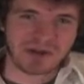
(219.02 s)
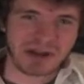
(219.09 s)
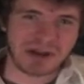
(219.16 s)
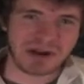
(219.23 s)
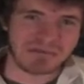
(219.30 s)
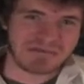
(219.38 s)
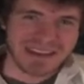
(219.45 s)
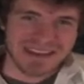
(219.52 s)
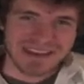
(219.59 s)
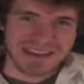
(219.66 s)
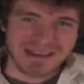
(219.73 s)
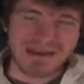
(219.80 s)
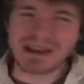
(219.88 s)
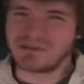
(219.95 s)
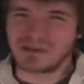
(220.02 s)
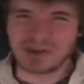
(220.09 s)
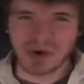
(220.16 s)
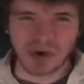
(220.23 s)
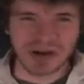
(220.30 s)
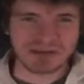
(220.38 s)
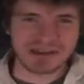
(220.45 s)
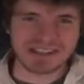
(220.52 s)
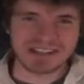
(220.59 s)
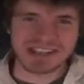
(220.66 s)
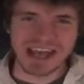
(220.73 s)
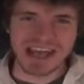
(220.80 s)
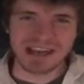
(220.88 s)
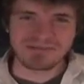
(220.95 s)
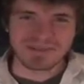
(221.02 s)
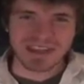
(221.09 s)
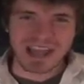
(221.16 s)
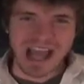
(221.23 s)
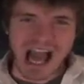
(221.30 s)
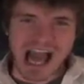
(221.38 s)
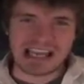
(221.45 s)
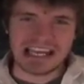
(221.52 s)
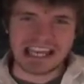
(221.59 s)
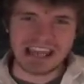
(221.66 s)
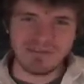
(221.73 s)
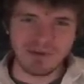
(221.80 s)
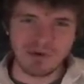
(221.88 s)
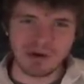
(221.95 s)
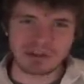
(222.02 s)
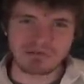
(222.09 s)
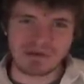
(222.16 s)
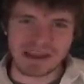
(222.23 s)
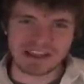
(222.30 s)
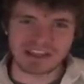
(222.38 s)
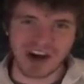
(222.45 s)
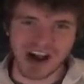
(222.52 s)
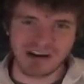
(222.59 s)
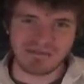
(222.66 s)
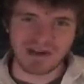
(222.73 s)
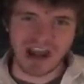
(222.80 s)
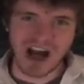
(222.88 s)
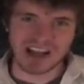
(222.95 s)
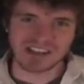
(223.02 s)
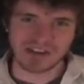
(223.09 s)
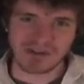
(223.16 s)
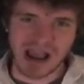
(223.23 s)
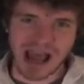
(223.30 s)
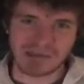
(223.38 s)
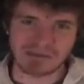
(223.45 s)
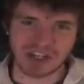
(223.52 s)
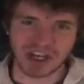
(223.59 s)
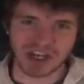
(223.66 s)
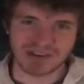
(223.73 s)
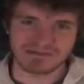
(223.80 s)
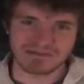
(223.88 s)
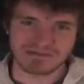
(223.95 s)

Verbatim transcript: reel. Thank you for joining me today. I leave you with a picture of a Velociraptor.